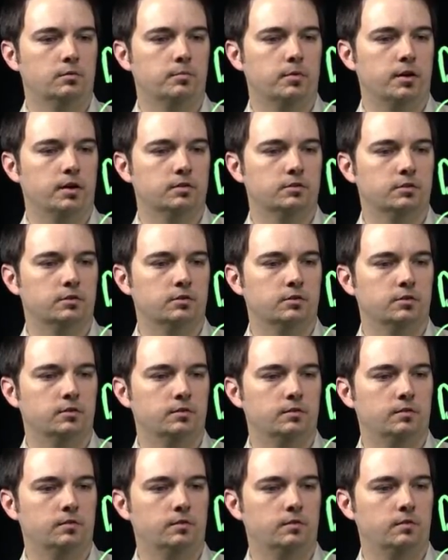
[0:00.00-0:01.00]

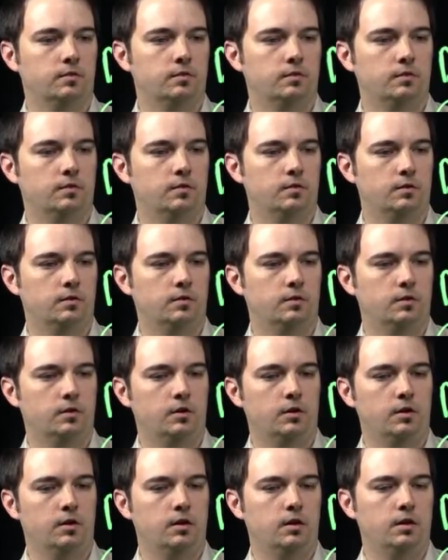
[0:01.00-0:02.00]
capacitor
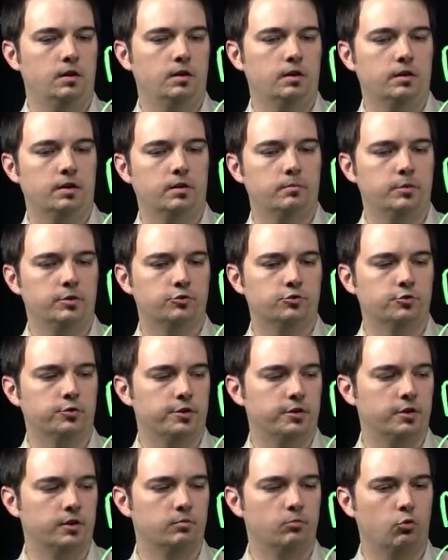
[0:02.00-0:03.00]
can be
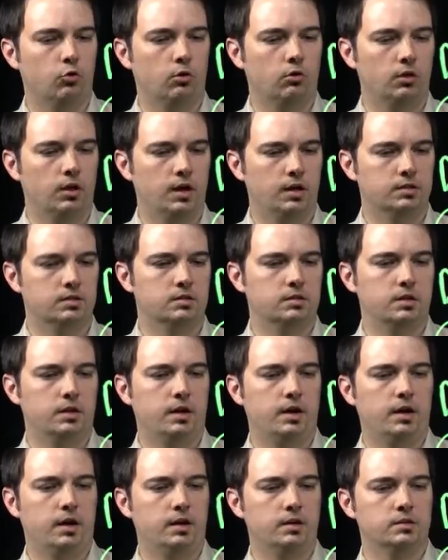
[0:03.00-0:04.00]
treated more or less
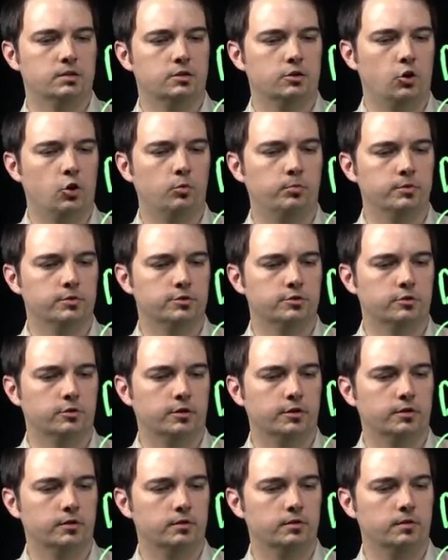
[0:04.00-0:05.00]
as an open
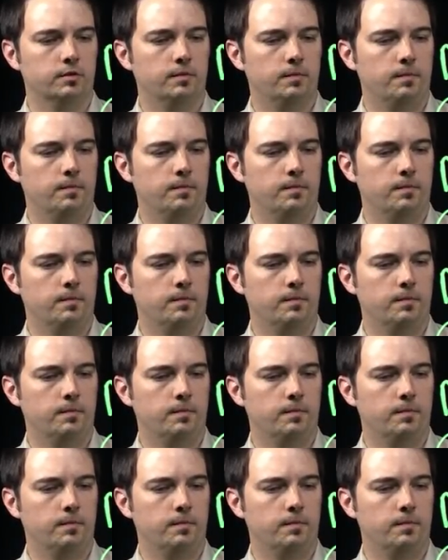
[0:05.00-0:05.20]
circuit.